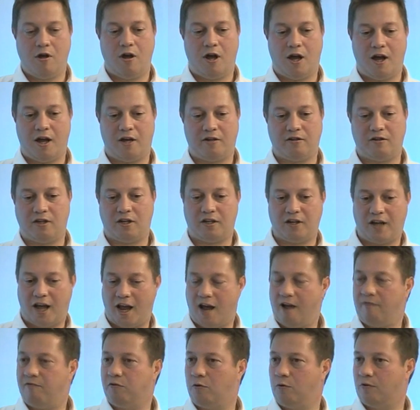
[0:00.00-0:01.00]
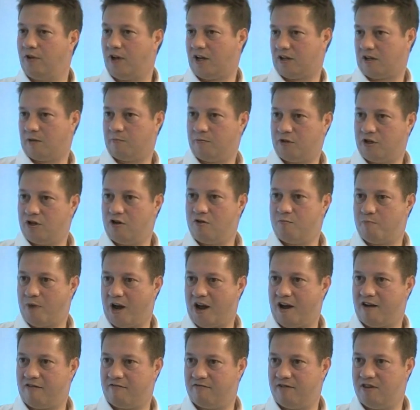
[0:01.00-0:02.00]
and have all that compute
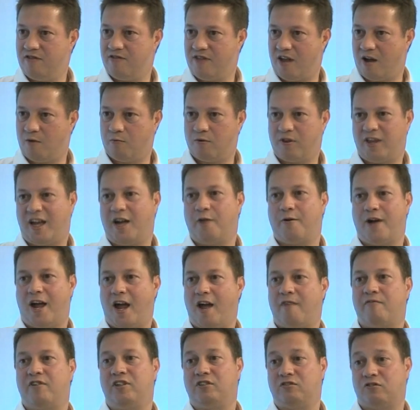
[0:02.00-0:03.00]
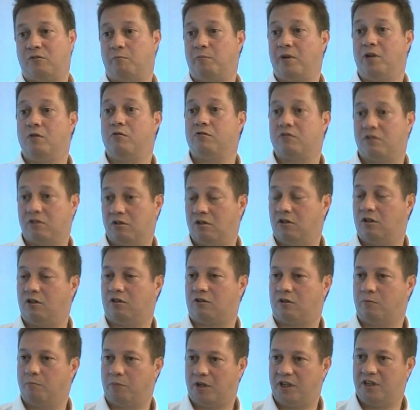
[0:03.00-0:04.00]
power in there without having to build a
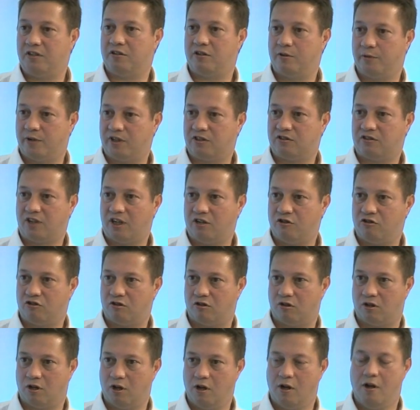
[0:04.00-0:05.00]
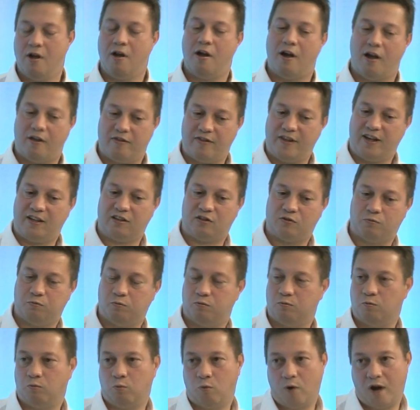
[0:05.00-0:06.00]
complete new extension. And that's
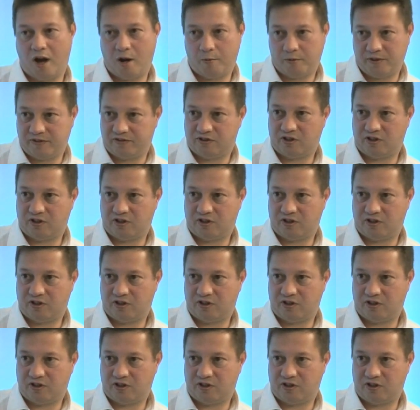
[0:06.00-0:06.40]
where we've